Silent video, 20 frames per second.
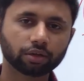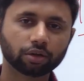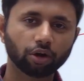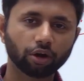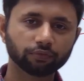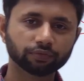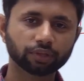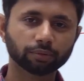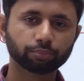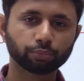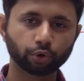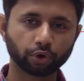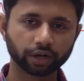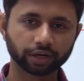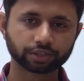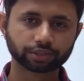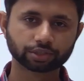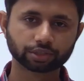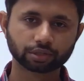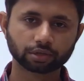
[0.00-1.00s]
of the
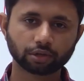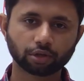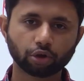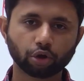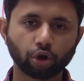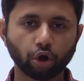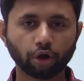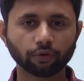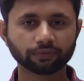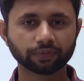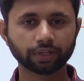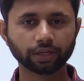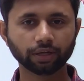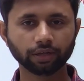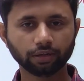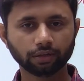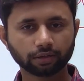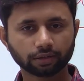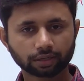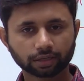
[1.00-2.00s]
products of the
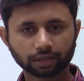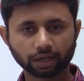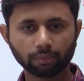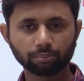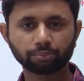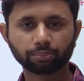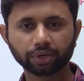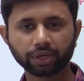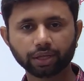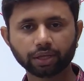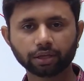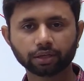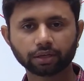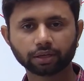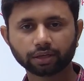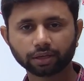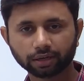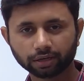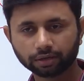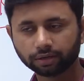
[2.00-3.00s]
company
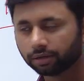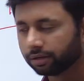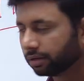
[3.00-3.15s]
in